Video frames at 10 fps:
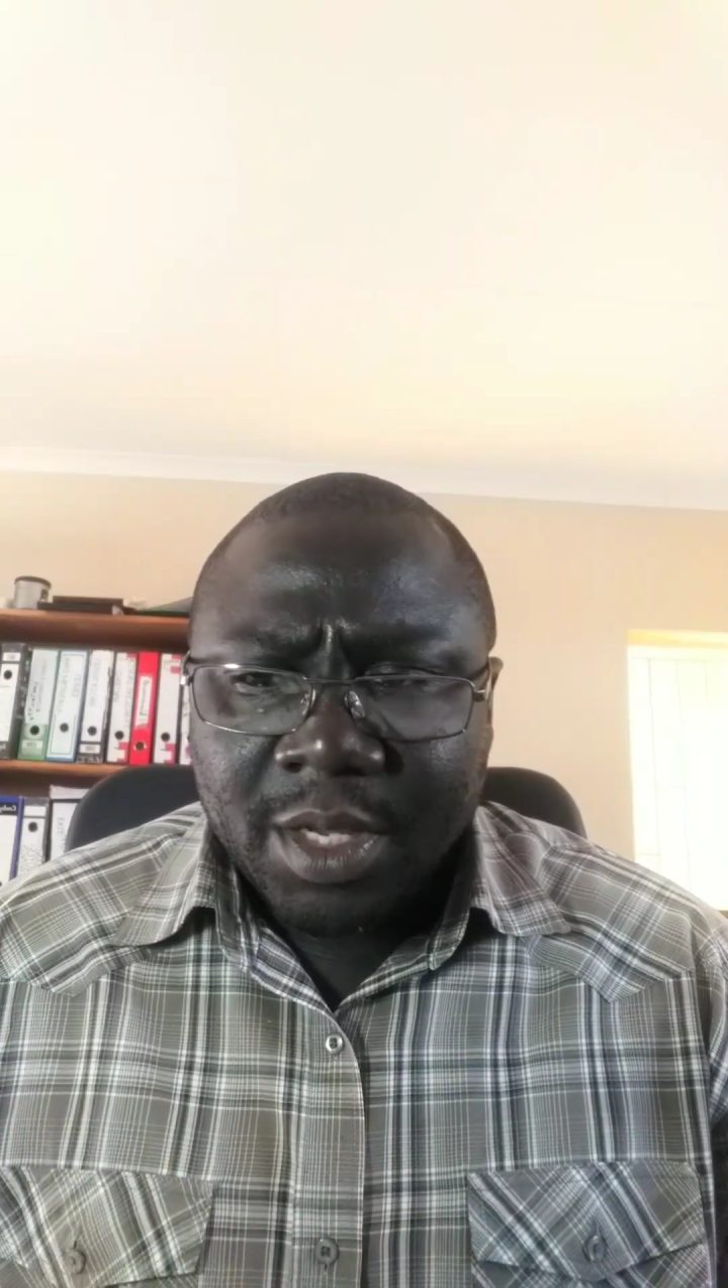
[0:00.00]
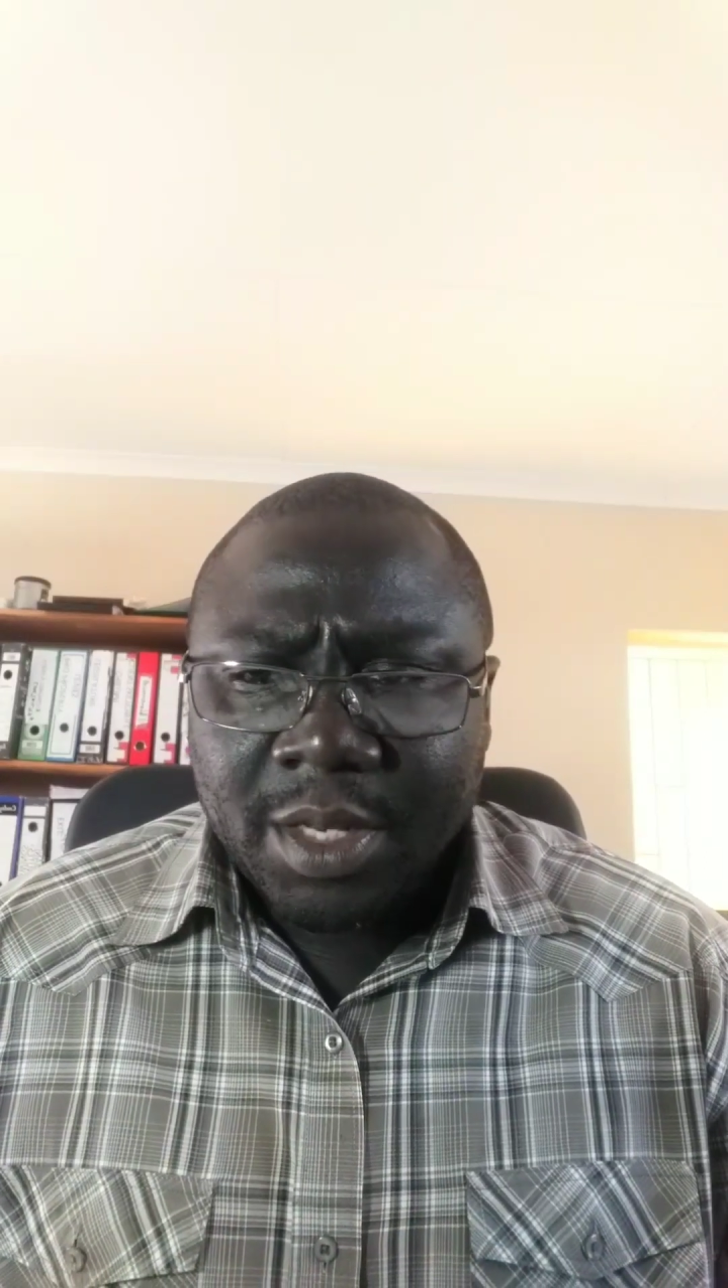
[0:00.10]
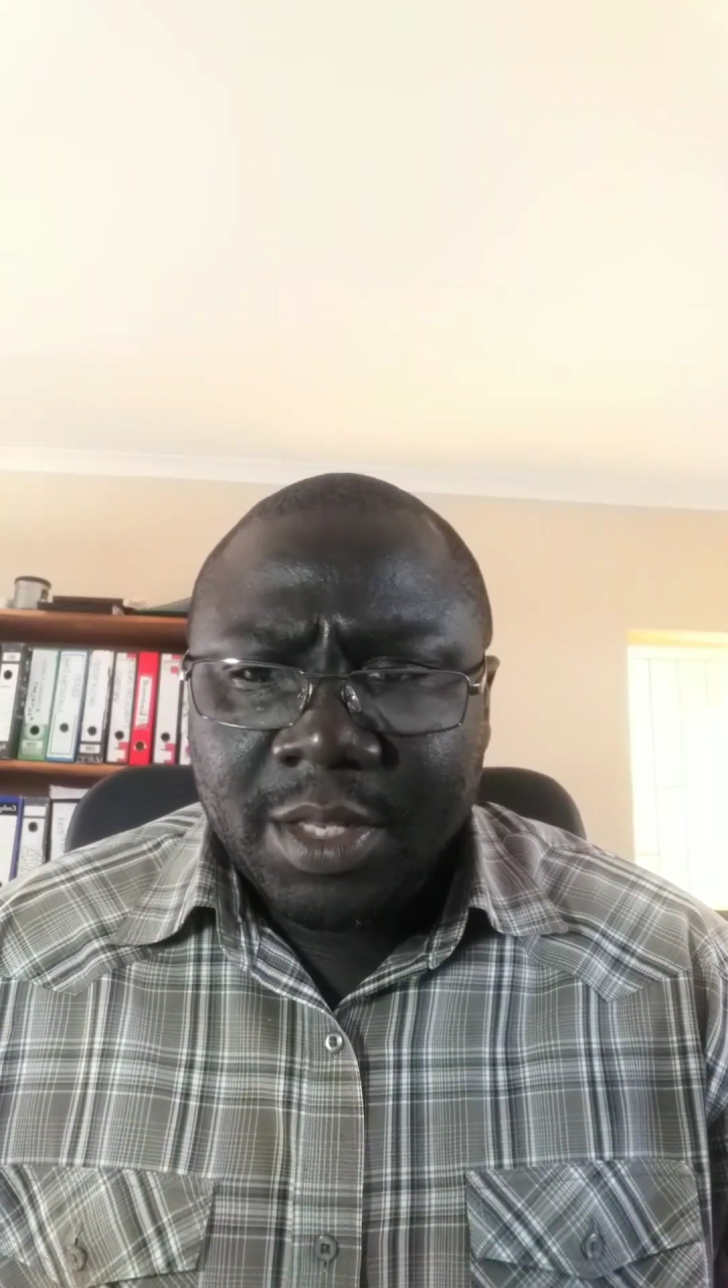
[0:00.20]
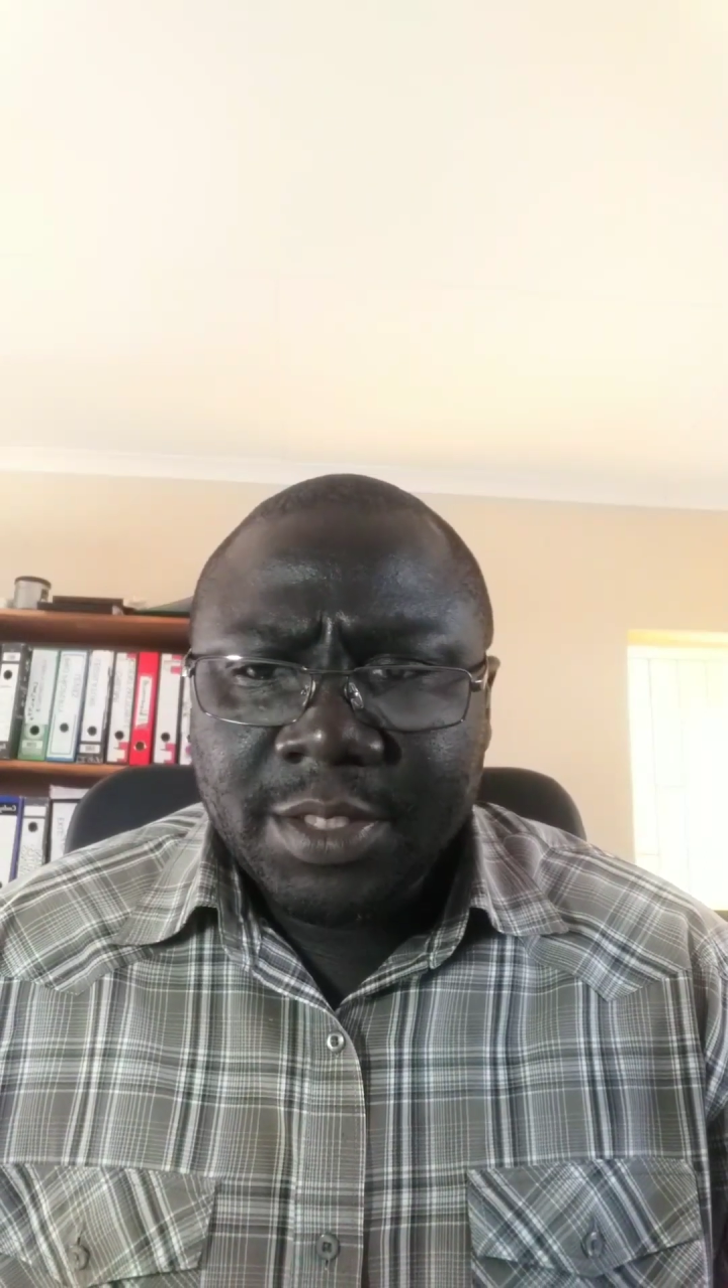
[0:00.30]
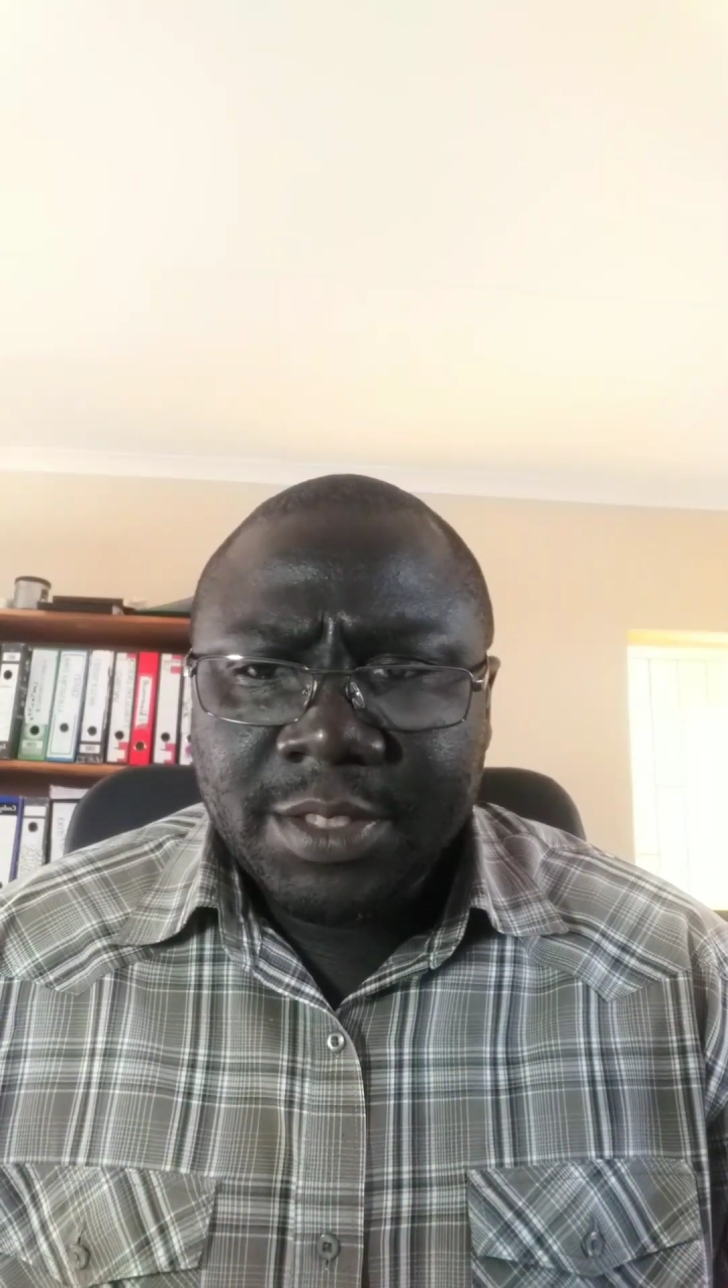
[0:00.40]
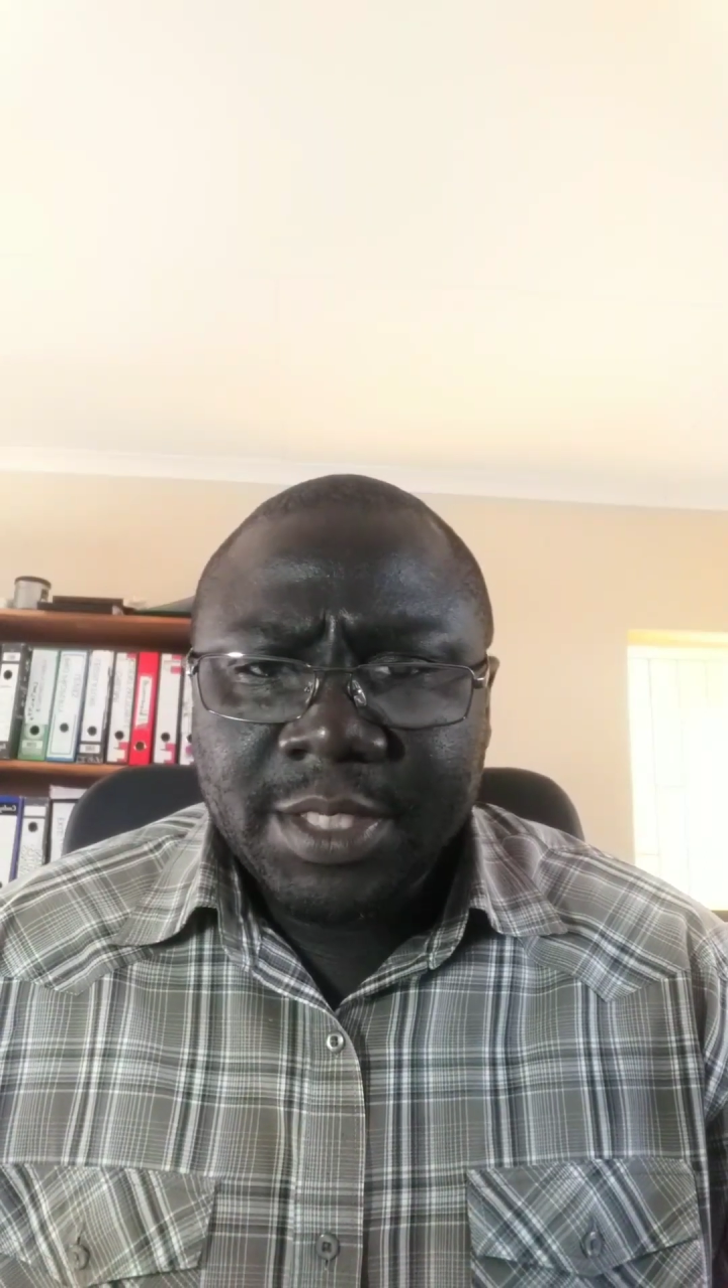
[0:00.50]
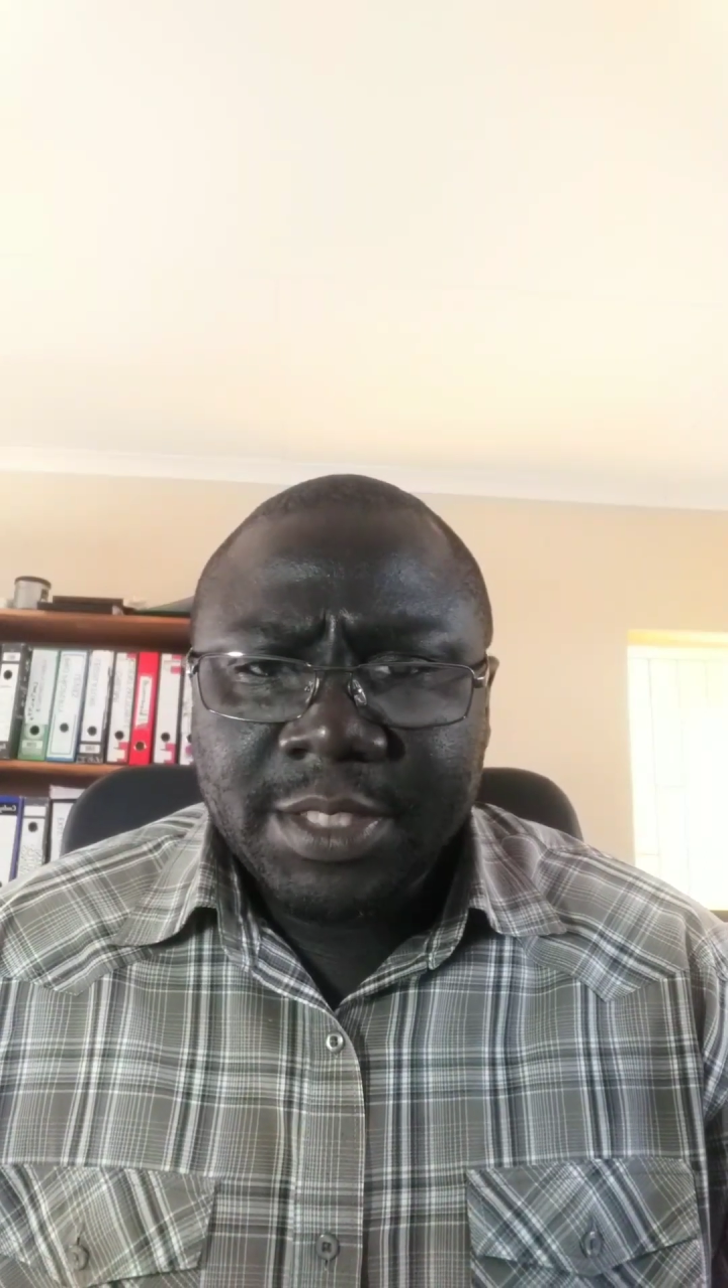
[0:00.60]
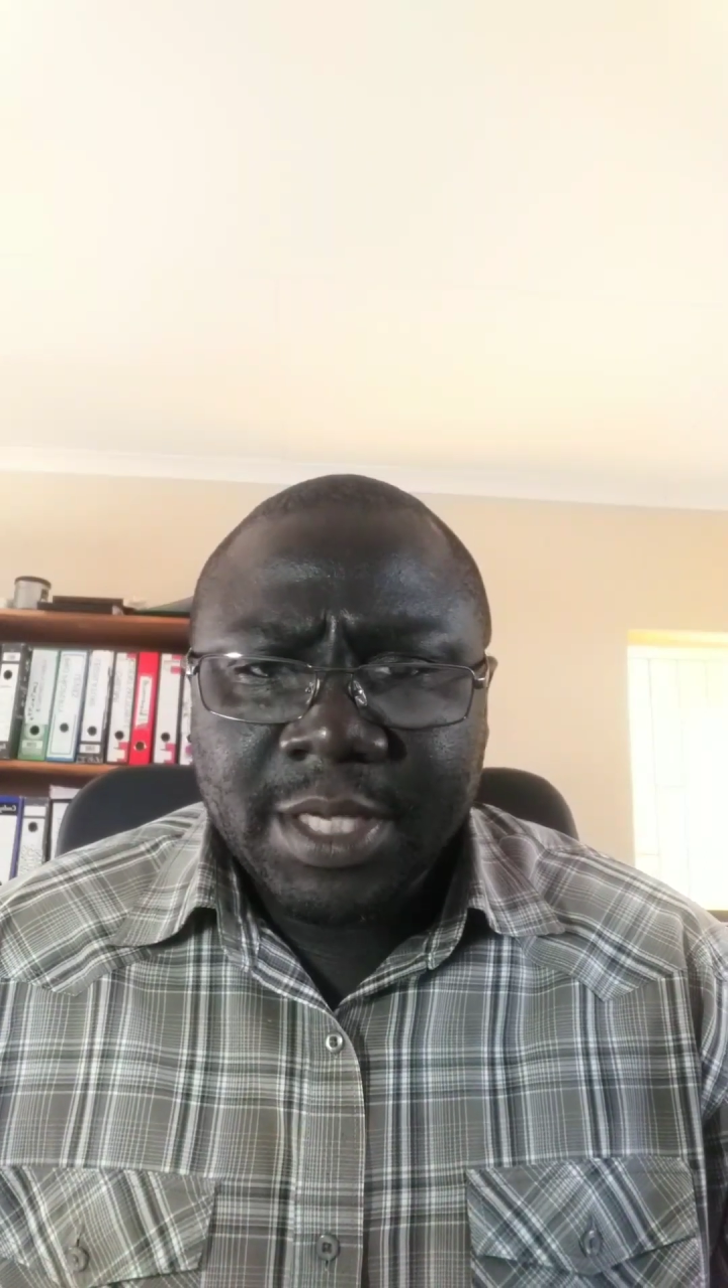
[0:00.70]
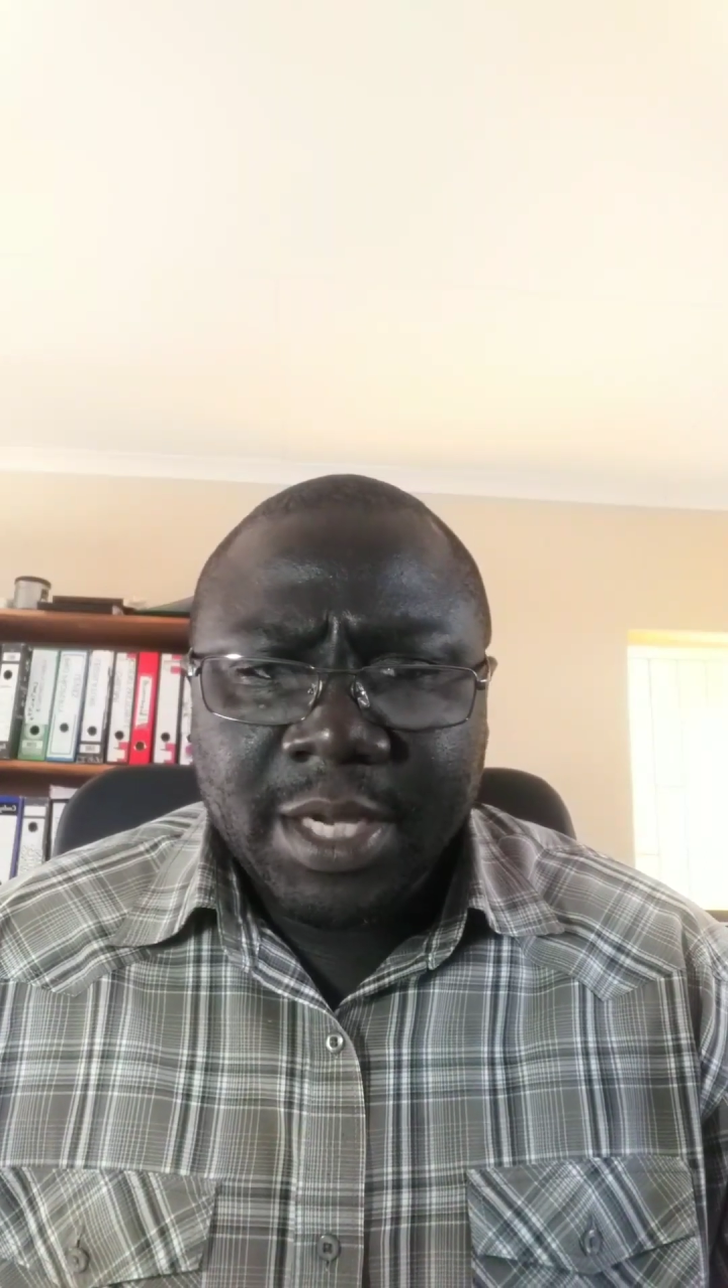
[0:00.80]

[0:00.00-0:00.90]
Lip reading: And these things